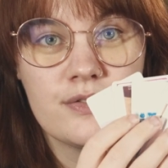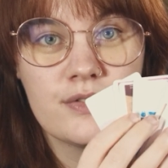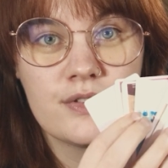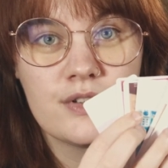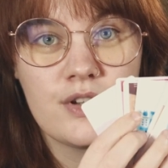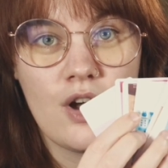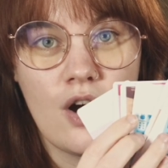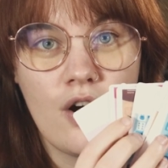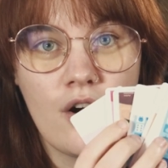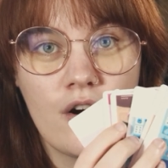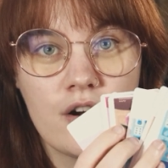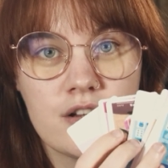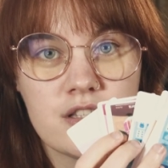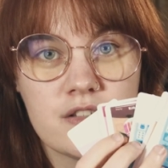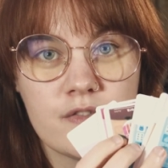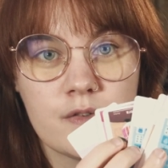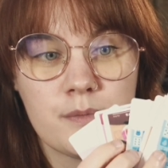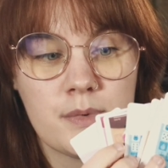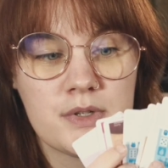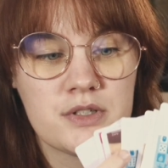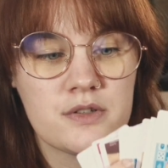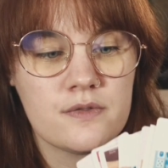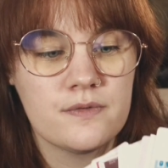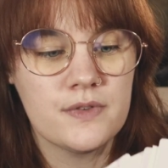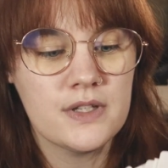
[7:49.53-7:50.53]
cards of a
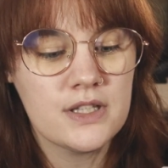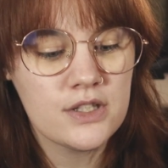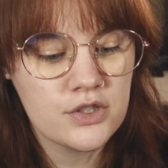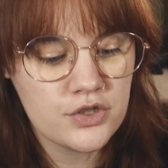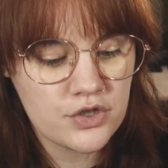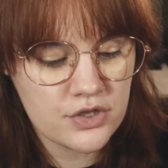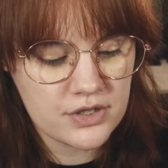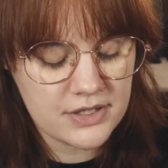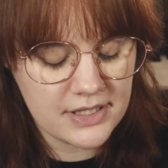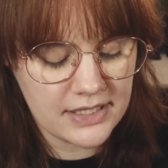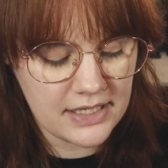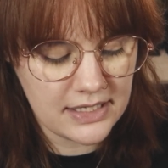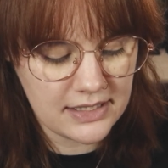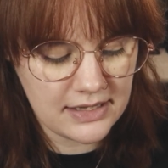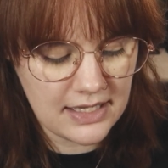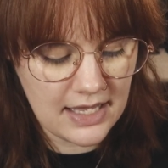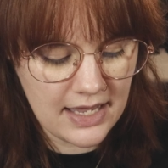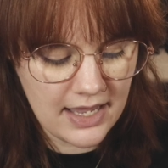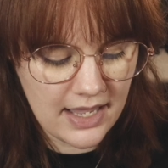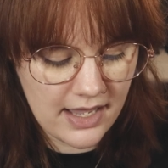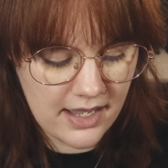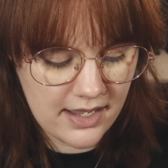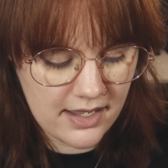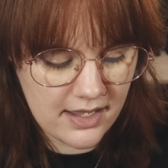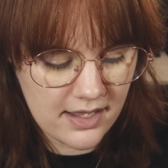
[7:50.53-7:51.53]
bunch of villagers that I
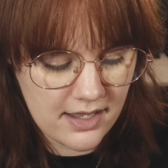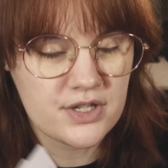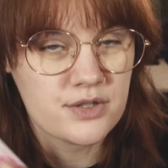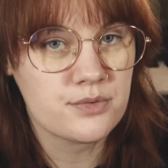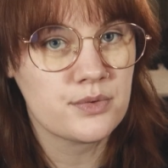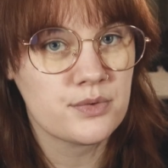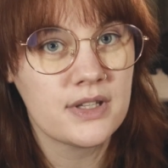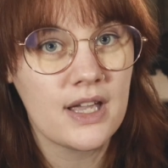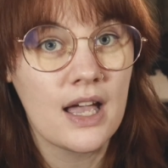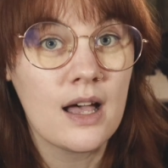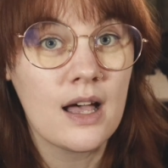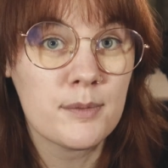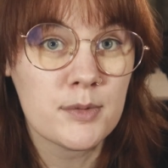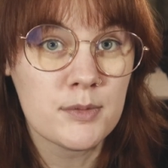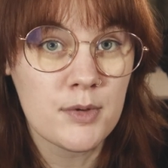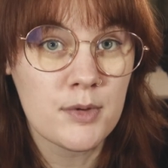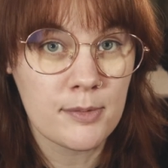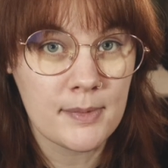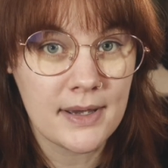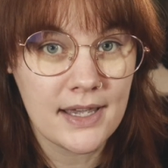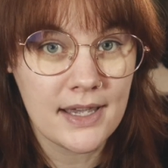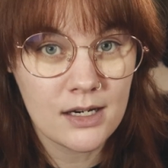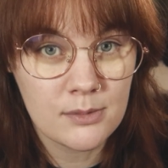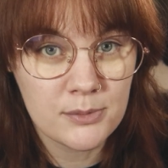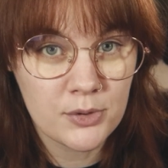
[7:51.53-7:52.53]
like, which has really helped me
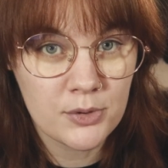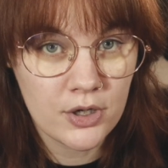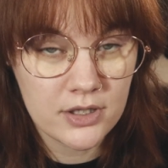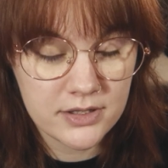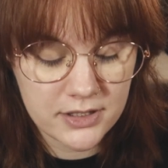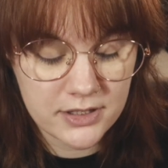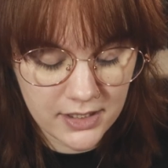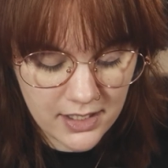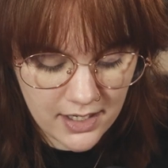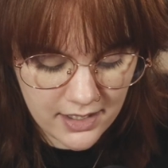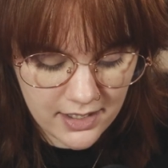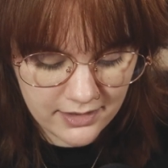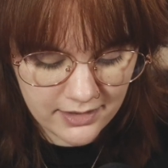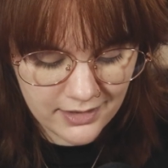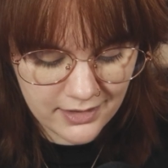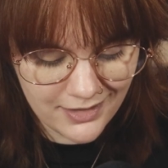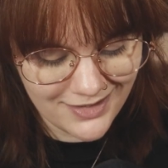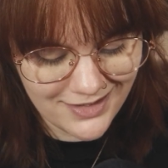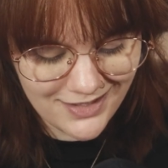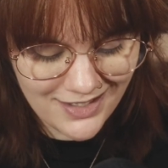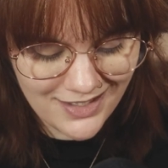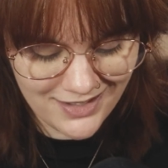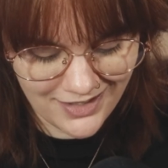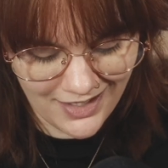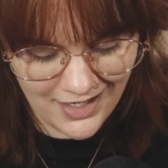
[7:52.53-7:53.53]
with my Animal Crossing
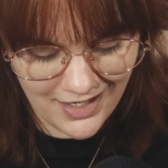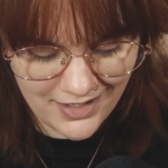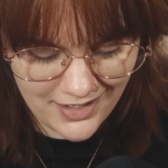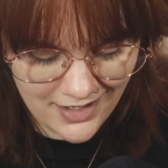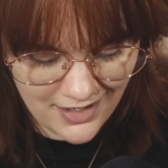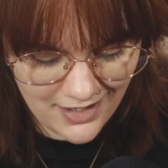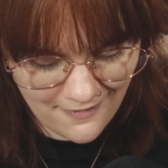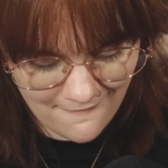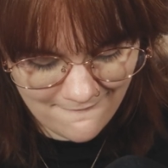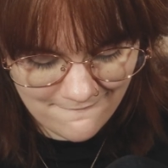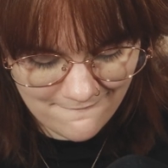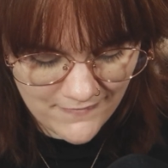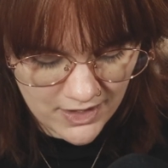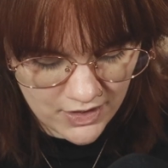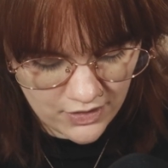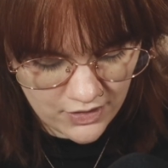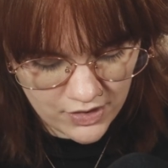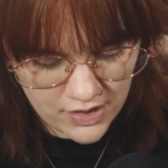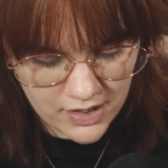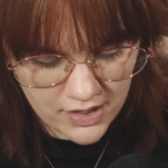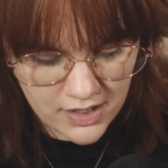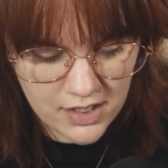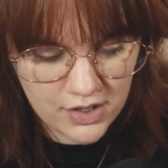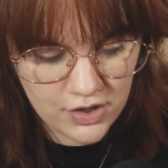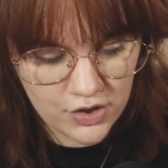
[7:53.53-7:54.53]
island and getting
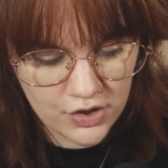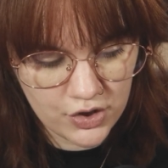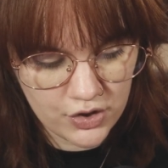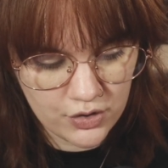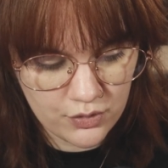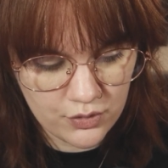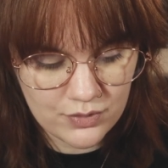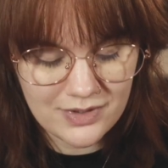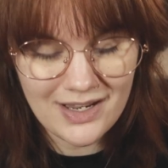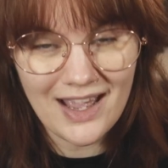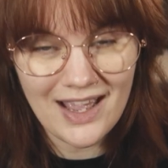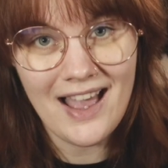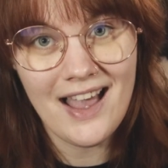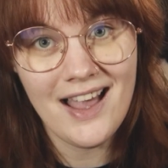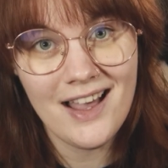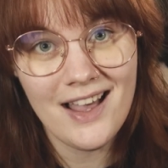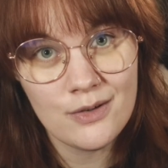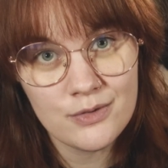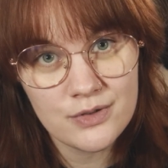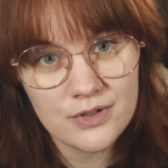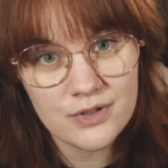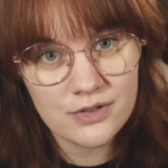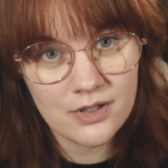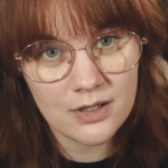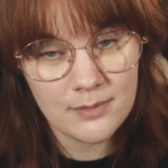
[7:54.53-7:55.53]
very cute
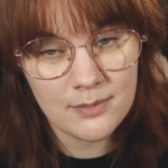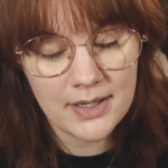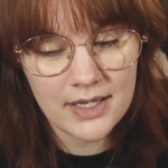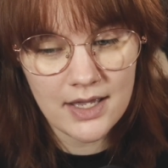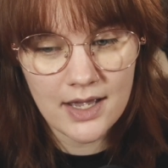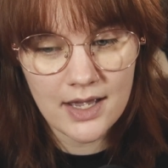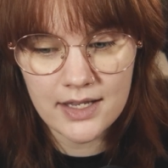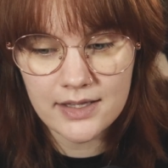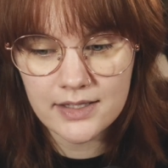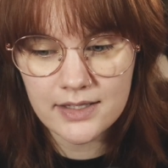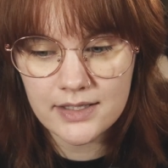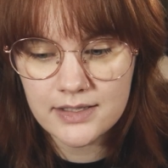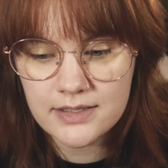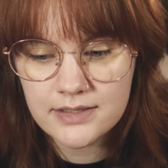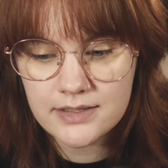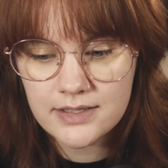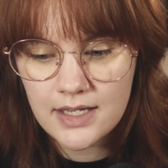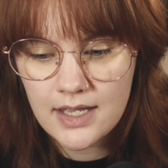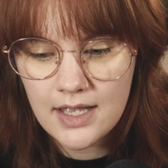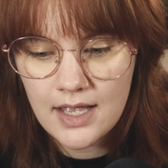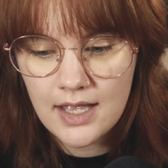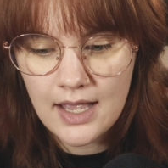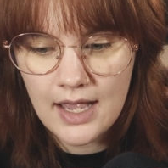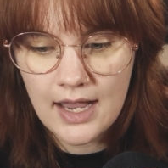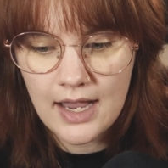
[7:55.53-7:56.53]
houses on my island.
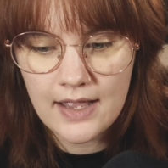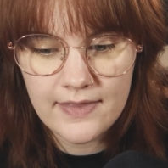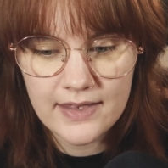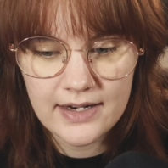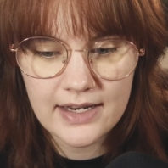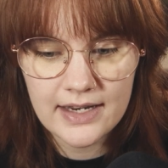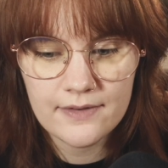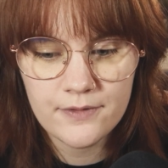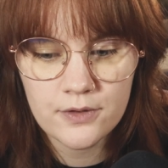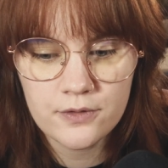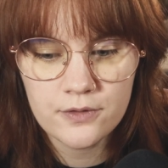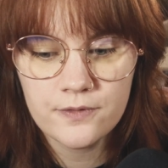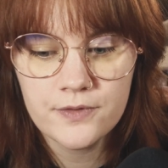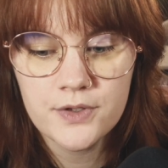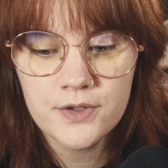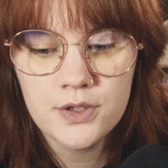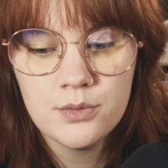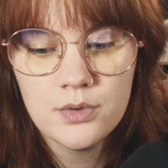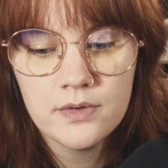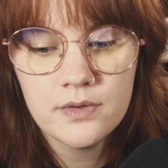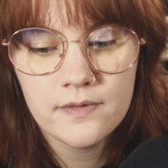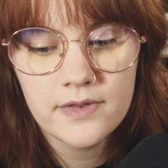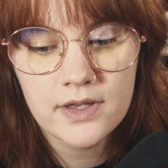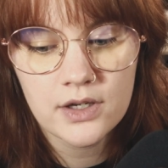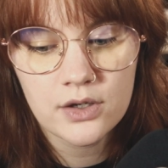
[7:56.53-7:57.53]
And then I have a
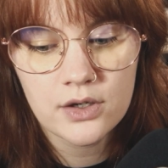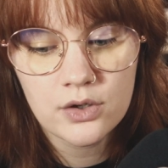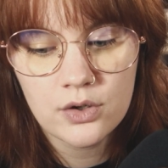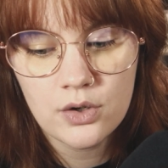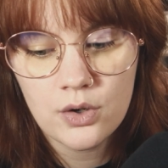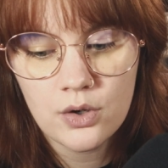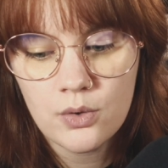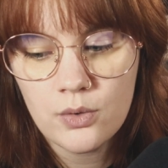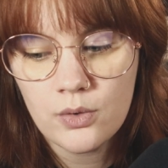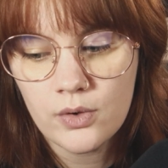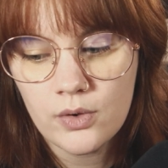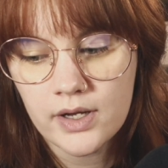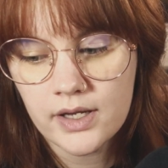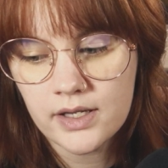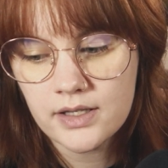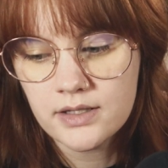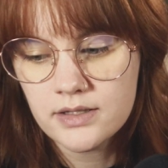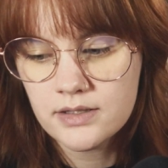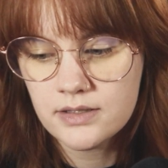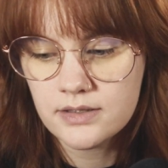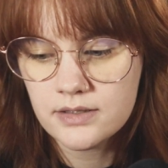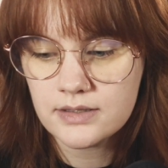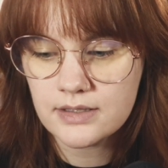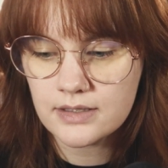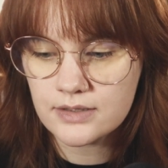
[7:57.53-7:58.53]
few of the
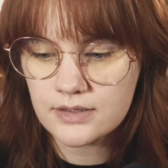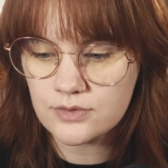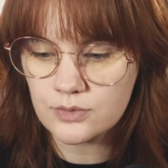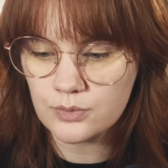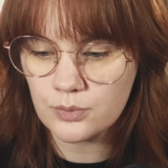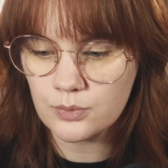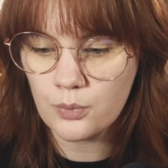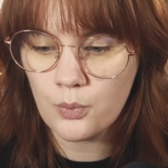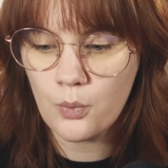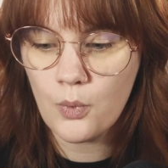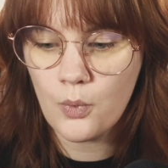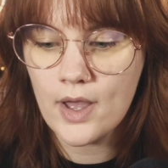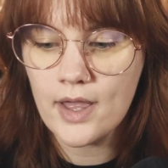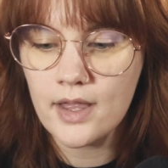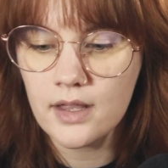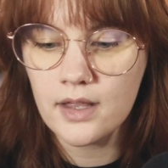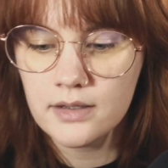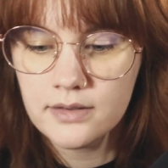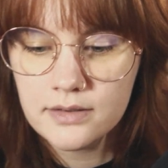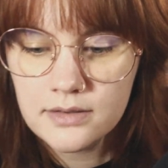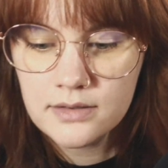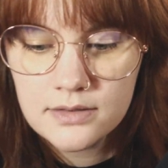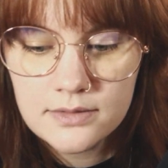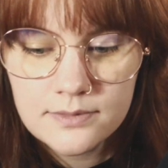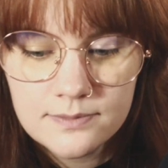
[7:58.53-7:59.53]
coins as
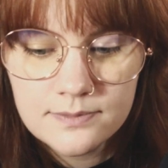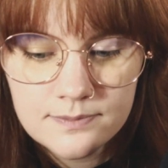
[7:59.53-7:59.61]
well.